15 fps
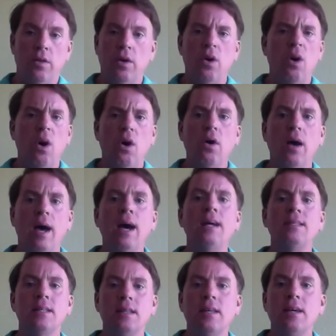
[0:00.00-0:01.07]
There are all
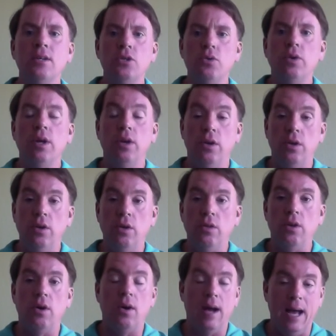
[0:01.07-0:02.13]
kinds of things you can do
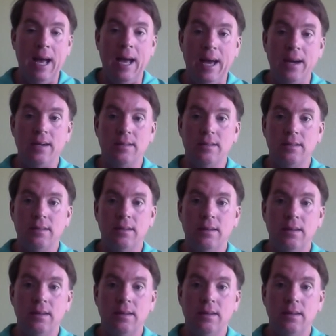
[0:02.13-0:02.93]
that are acts